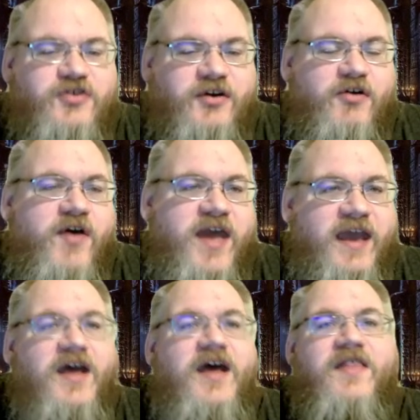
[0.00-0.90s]
So I know,
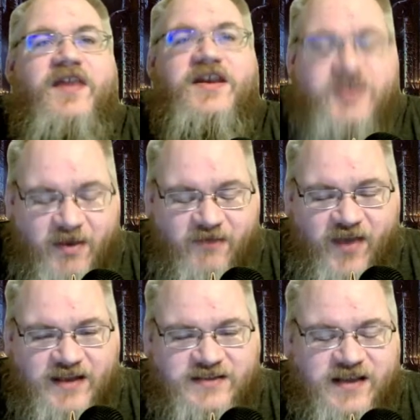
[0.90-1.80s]
okay, these are my
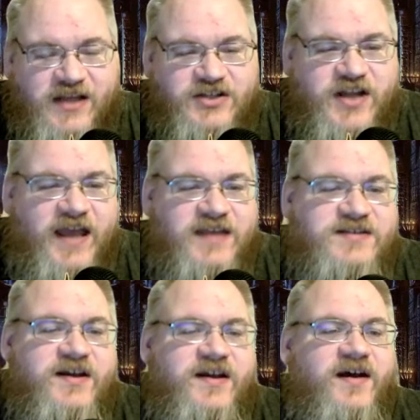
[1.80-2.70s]
fantasy age dice,